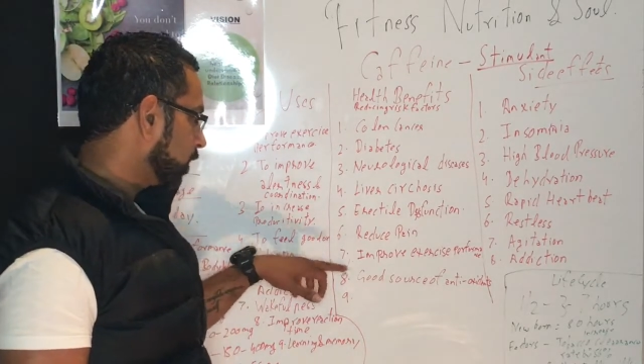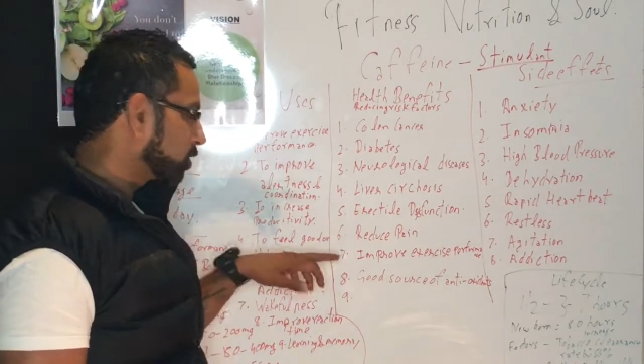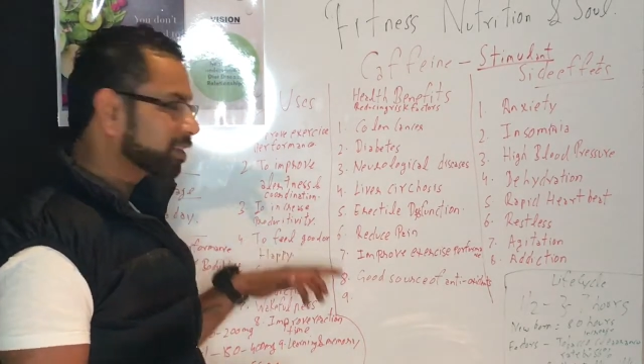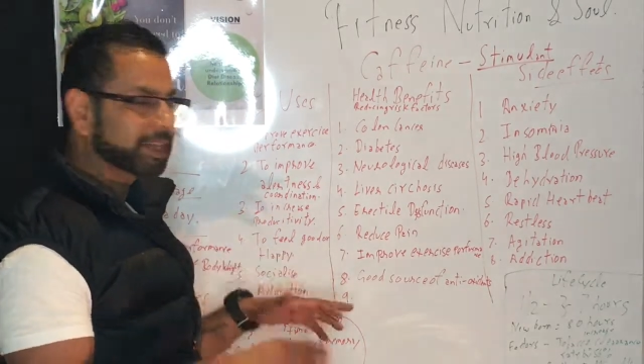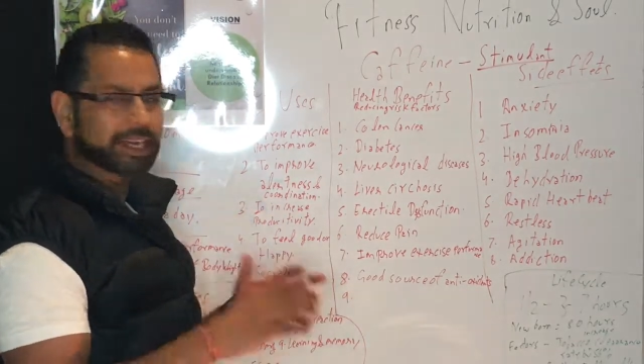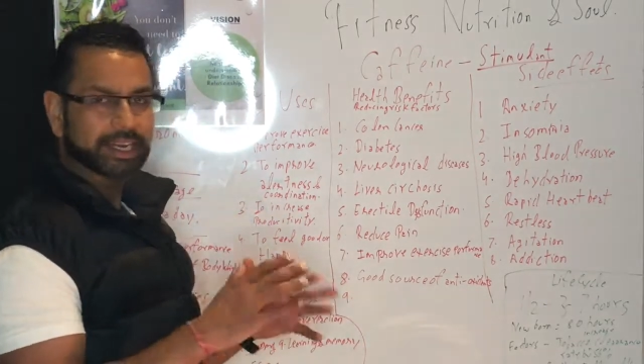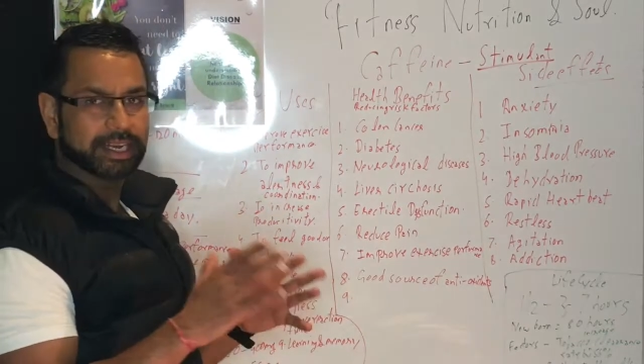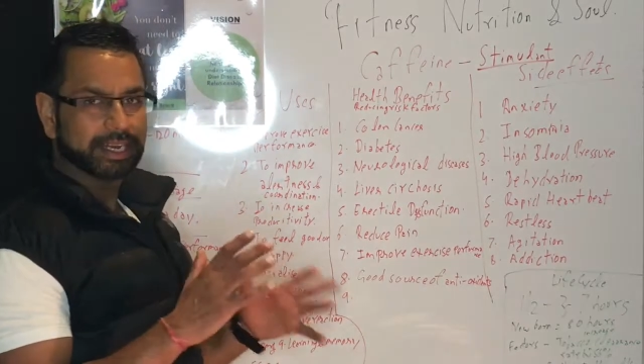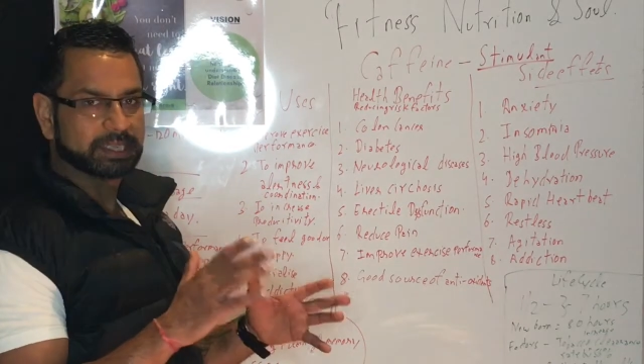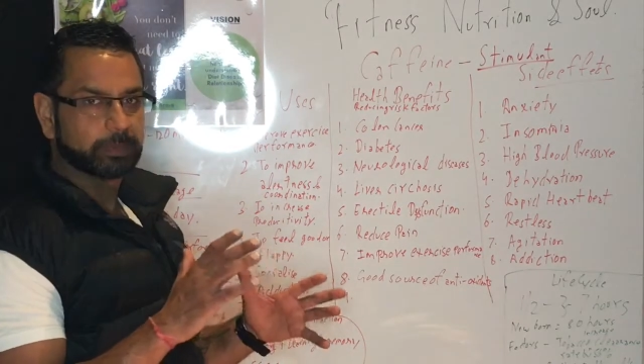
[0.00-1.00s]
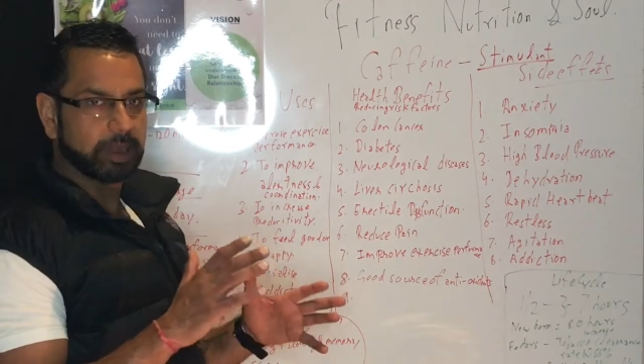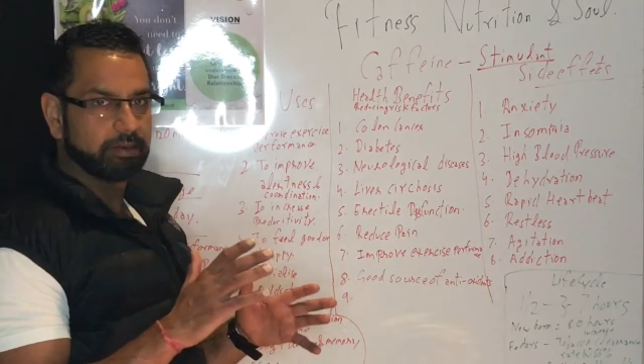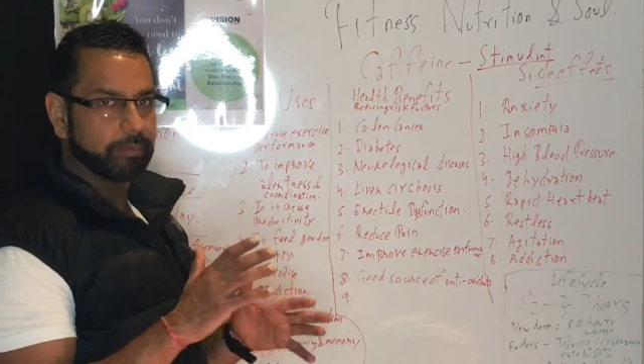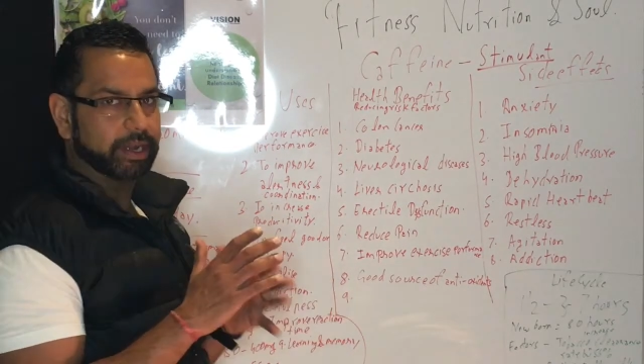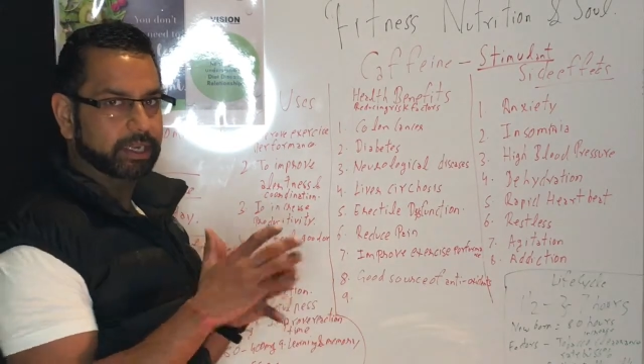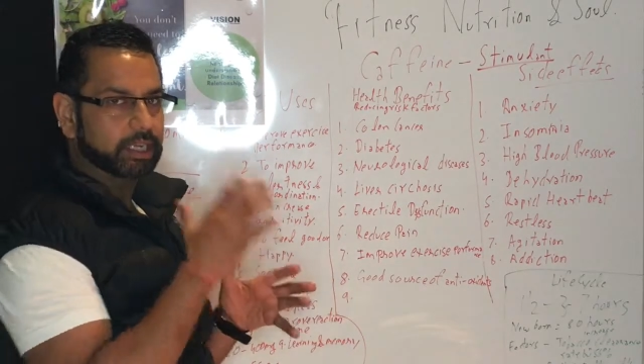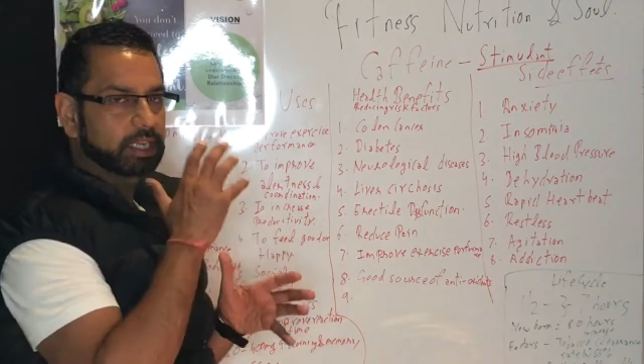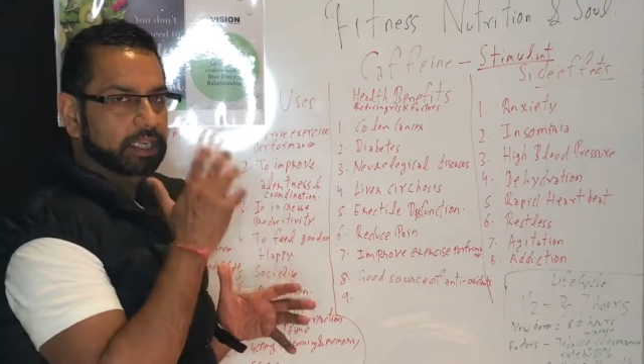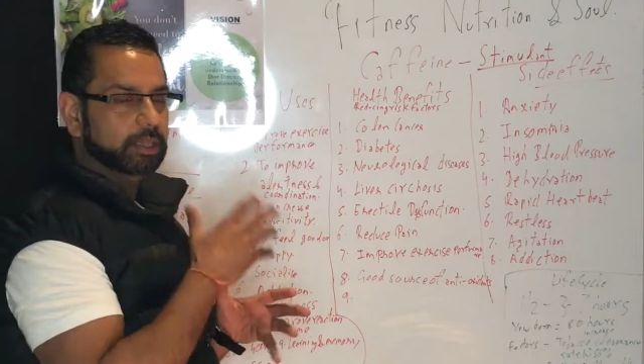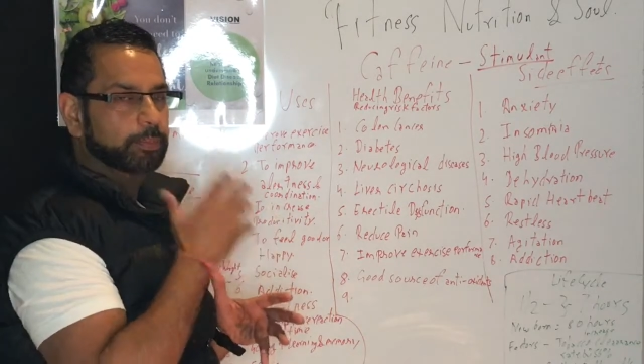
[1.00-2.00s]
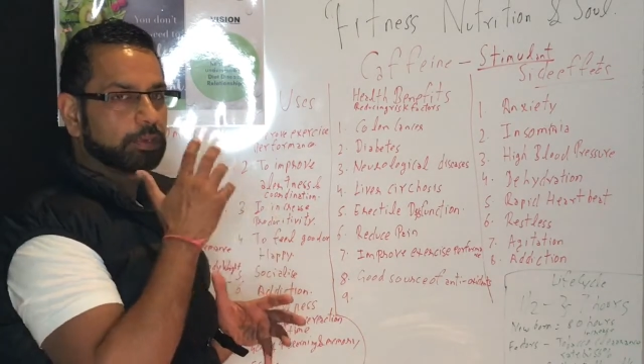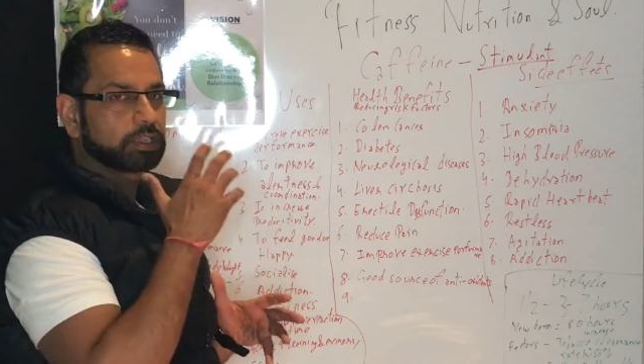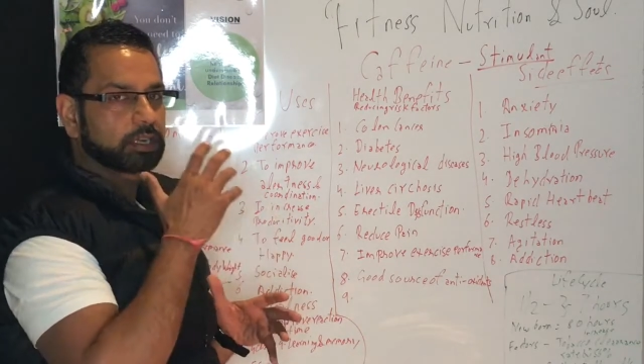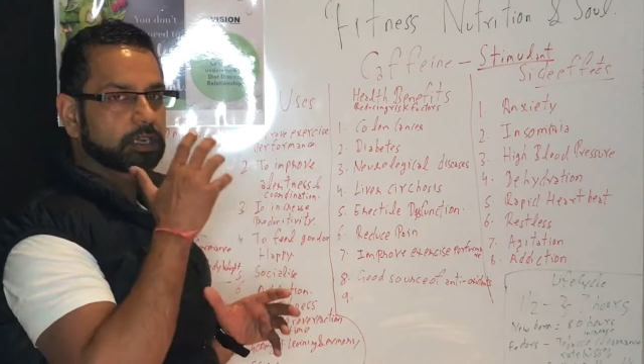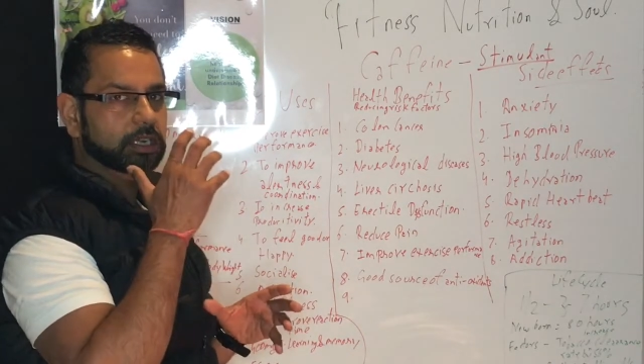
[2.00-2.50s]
So they did an experiment. They put